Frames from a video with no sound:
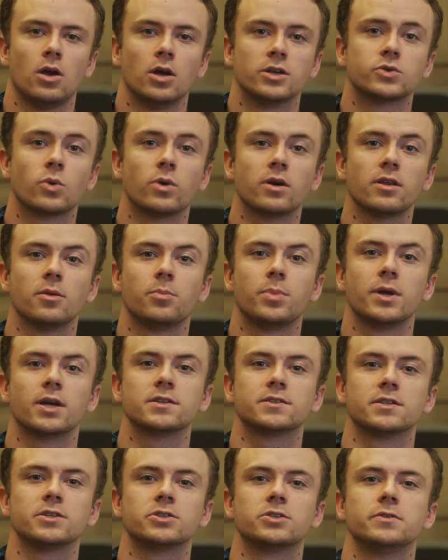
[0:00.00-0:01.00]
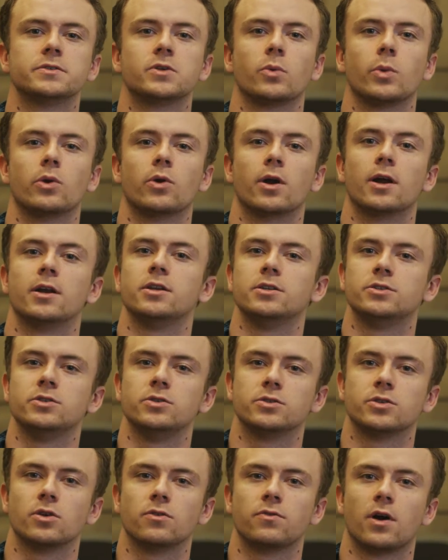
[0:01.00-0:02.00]
So one of the biggest issues that we ran into
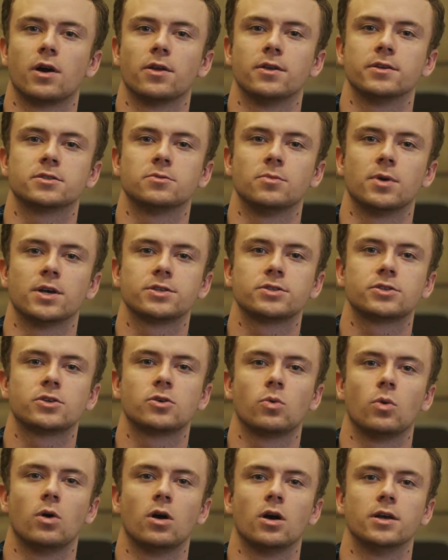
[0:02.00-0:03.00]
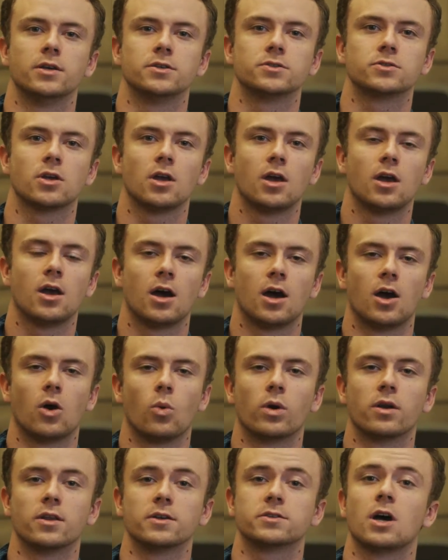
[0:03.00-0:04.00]
so far this semester was
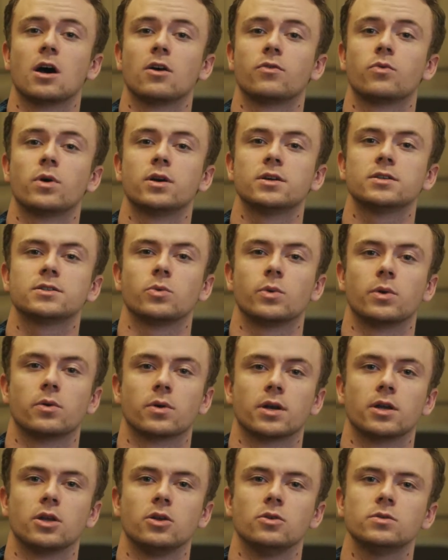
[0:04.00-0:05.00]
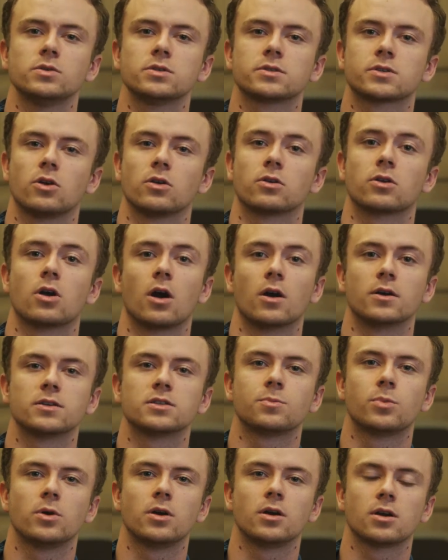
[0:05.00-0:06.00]
one of the softwares that we were going to use is called
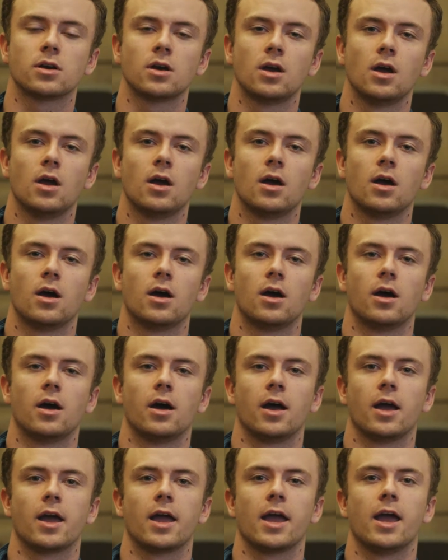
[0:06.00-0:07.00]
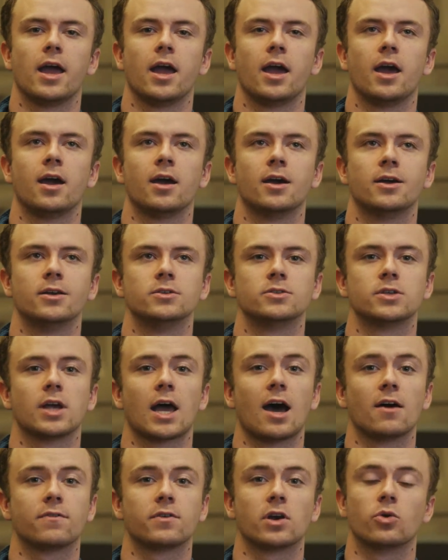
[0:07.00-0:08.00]
CardSpring, and
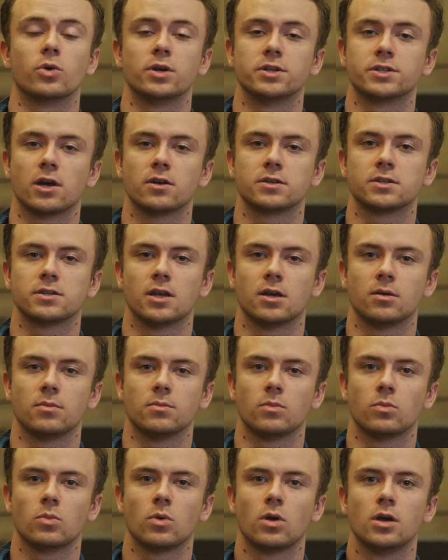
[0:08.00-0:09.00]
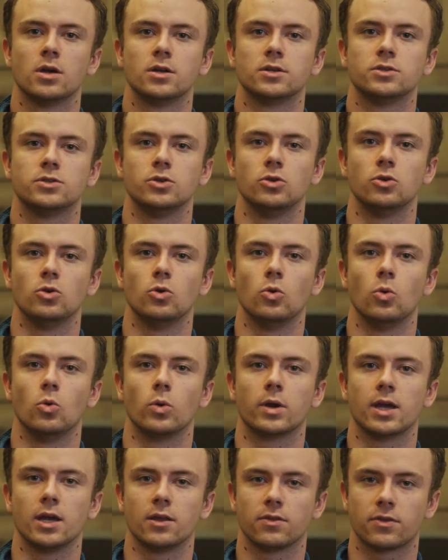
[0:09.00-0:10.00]
after I reached out to them to
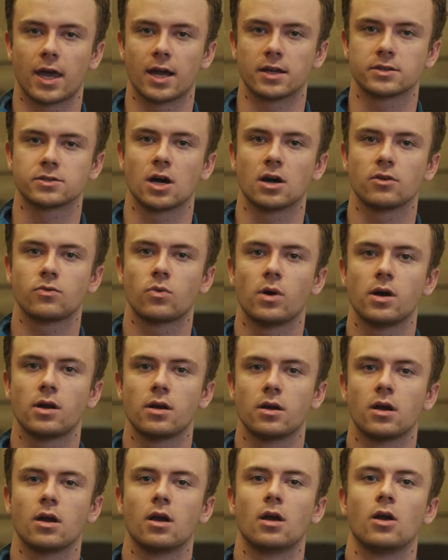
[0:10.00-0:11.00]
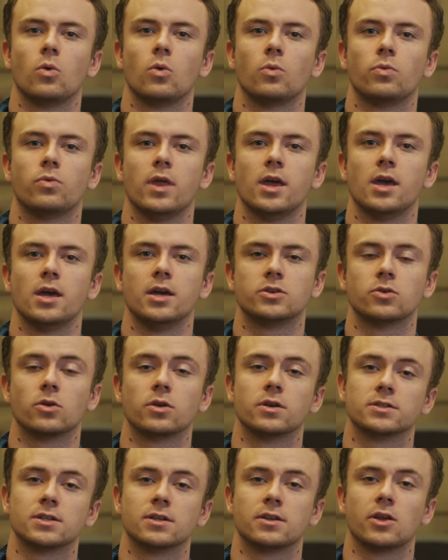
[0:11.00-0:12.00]
get that software, they told
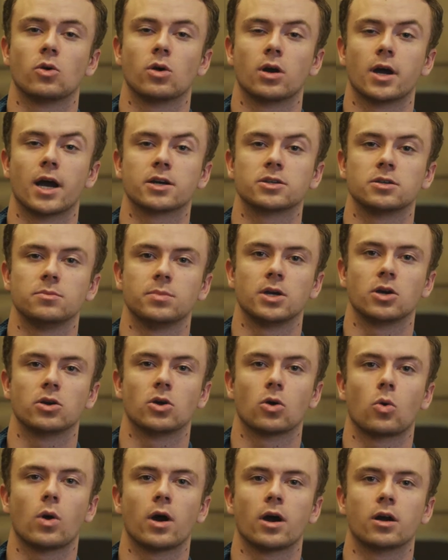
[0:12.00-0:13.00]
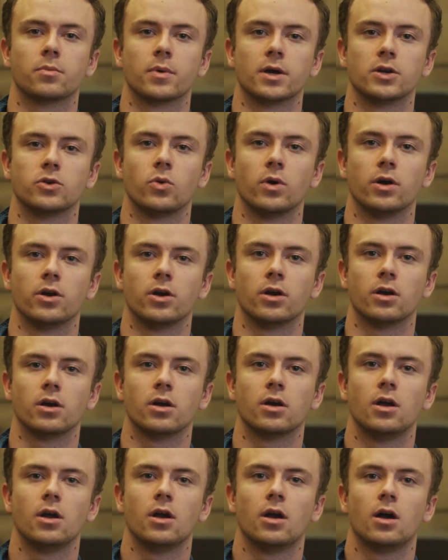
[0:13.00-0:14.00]
us that they were actually being acquired by Twitter,
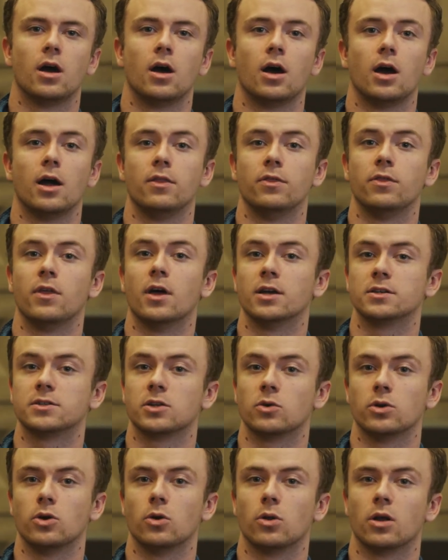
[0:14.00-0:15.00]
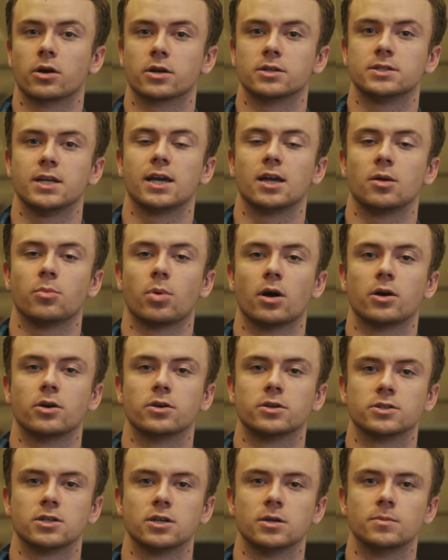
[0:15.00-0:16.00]
and thus they were no longer taking
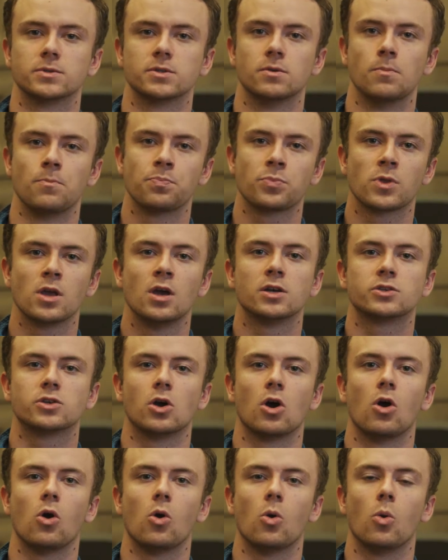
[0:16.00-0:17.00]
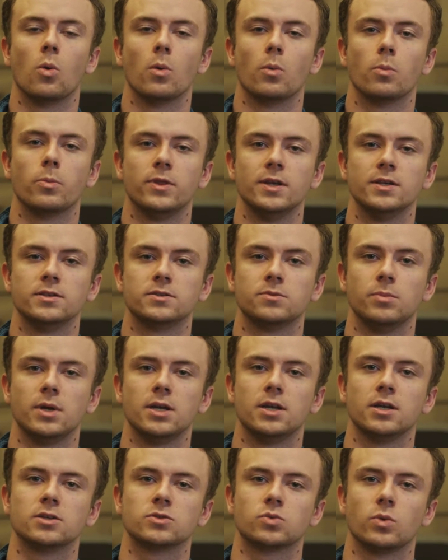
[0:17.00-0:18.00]
partnerships. So these
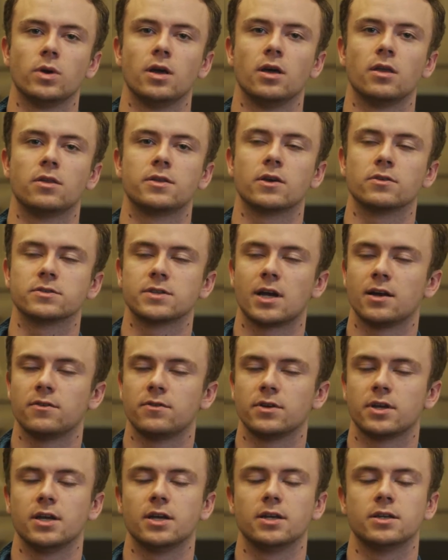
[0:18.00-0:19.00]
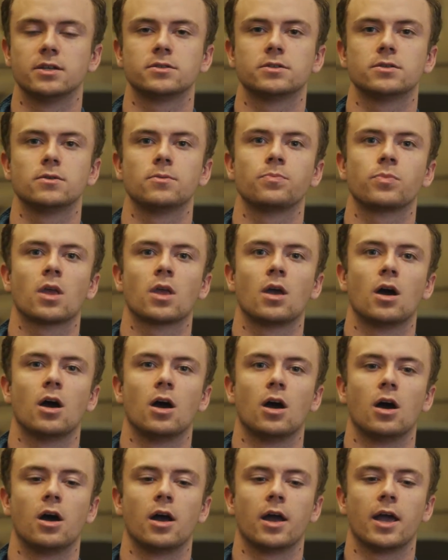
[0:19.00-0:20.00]
meetings with Devil's Advocate
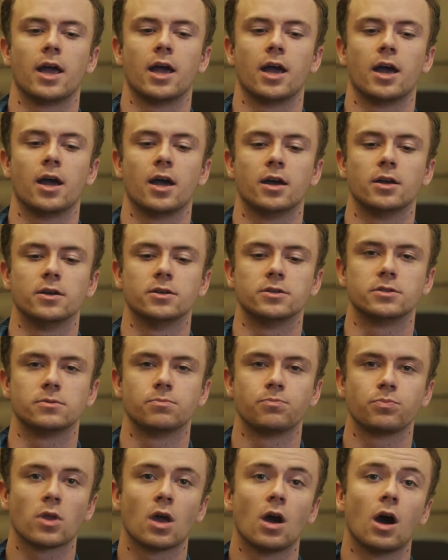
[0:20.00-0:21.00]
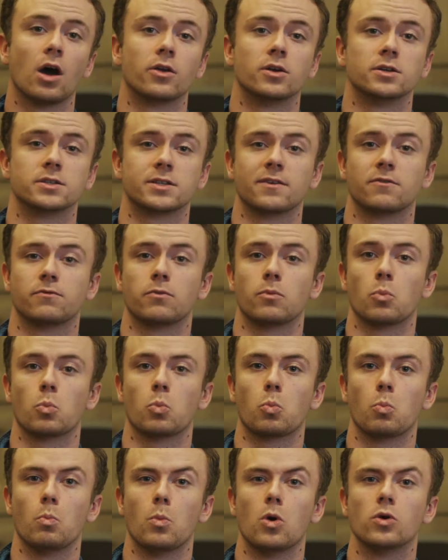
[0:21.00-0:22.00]
and others have
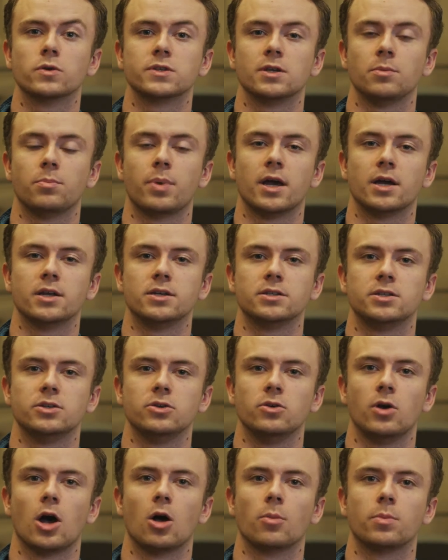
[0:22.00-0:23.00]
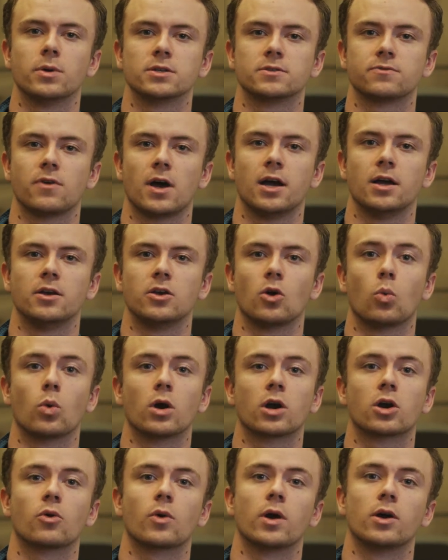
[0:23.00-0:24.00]
mostly been to help us find a
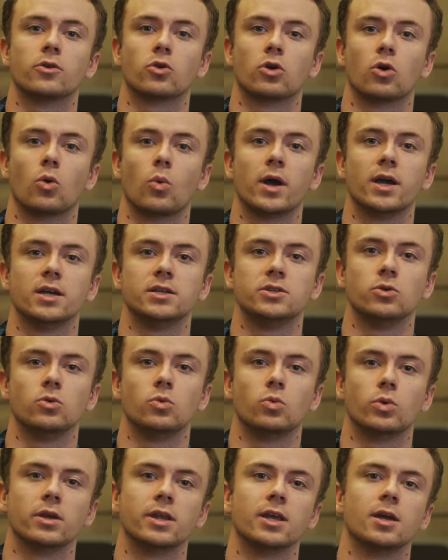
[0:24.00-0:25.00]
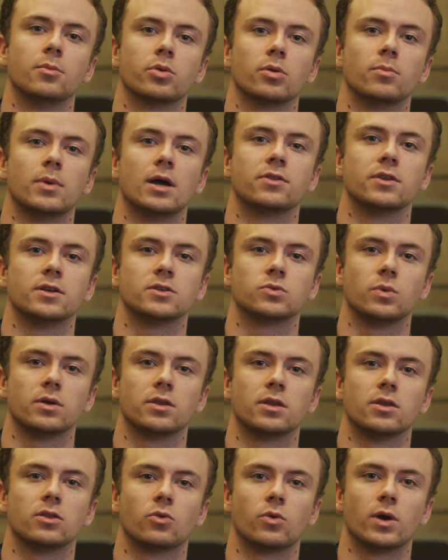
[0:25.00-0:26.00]
workaround or a way to really implement this
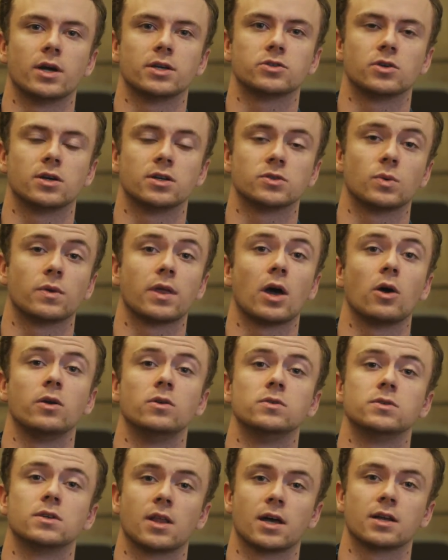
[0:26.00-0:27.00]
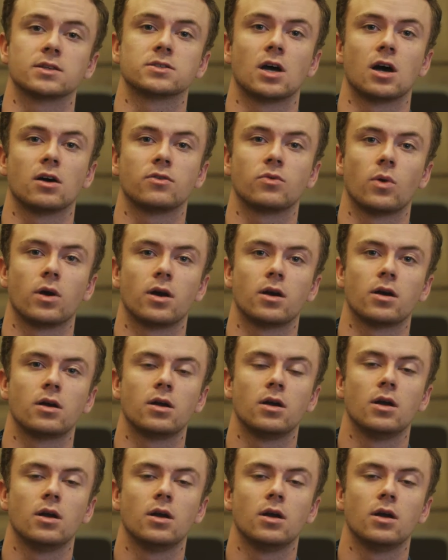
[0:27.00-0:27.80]
within the restaurants without using that software.